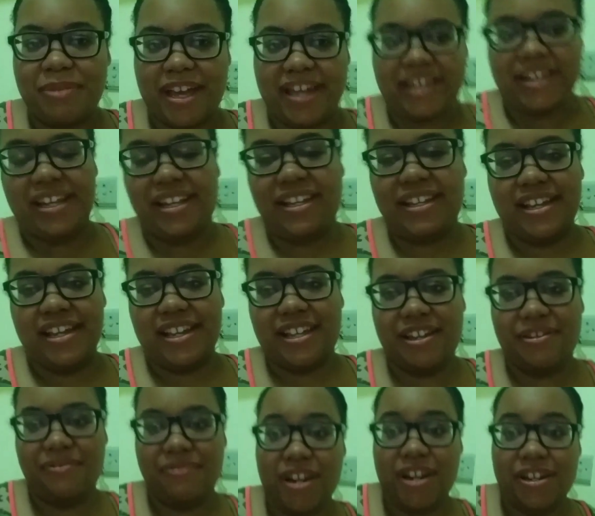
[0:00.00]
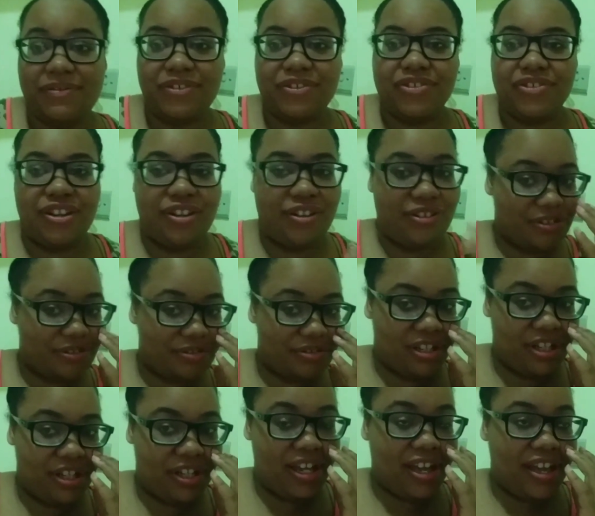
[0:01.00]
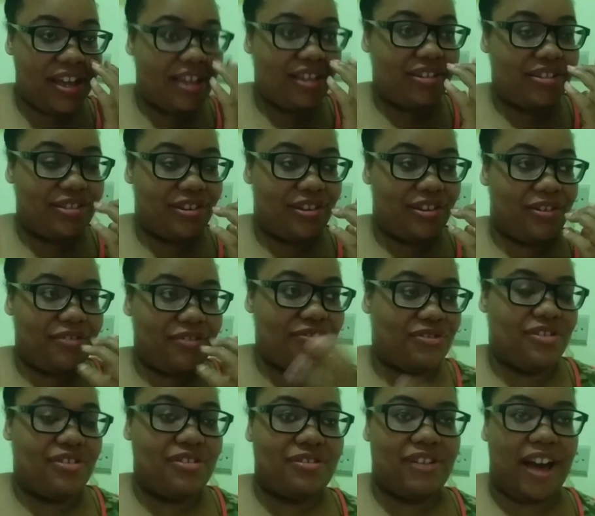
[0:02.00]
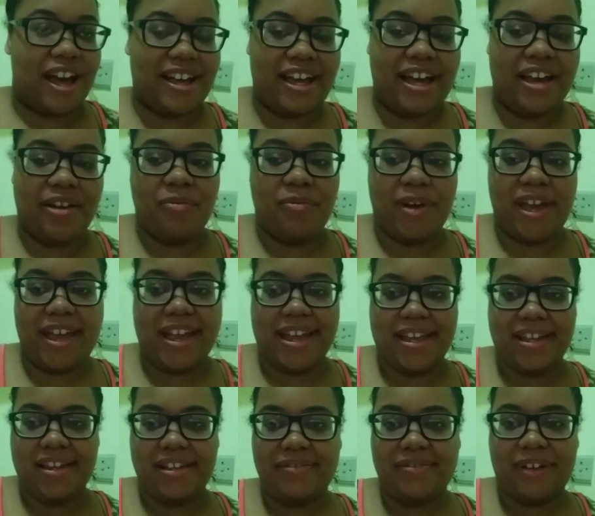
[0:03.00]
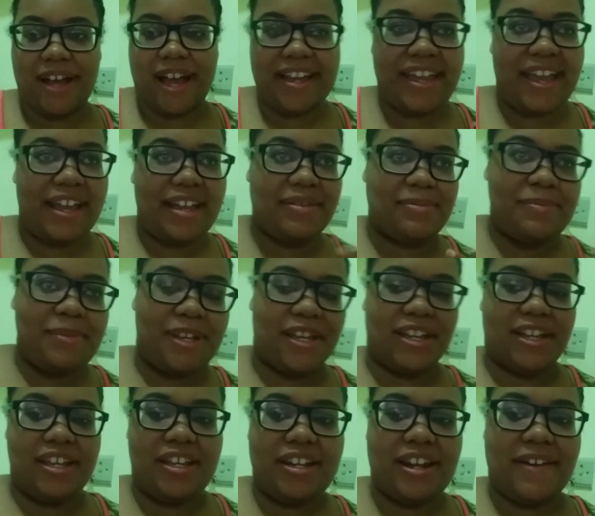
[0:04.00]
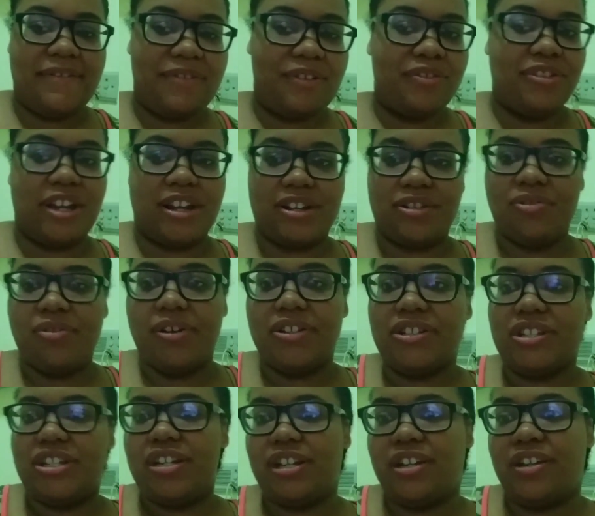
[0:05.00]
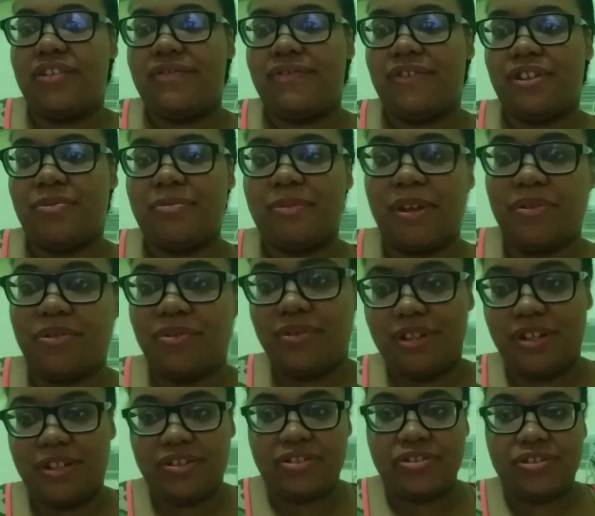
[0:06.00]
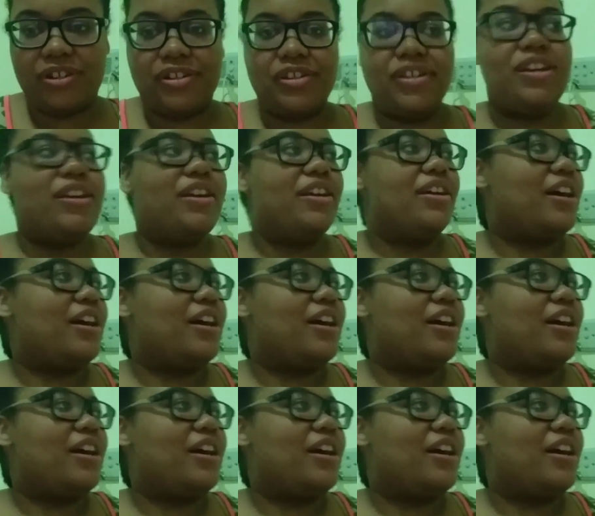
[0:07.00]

Manning and get ready for surgery. So, you know, I got weighed. I came in. I filled out a questionnaire for your medical history.